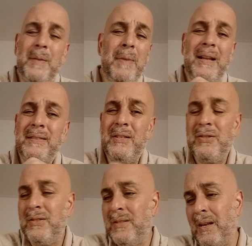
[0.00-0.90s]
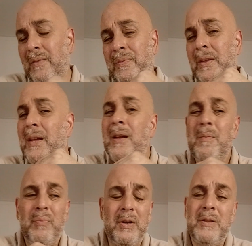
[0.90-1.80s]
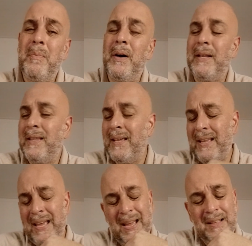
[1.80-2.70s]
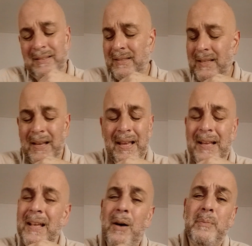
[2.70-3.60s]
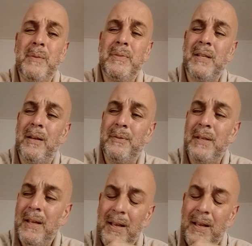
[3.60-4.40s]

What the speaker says: The politicians love print money. They can't help themselves.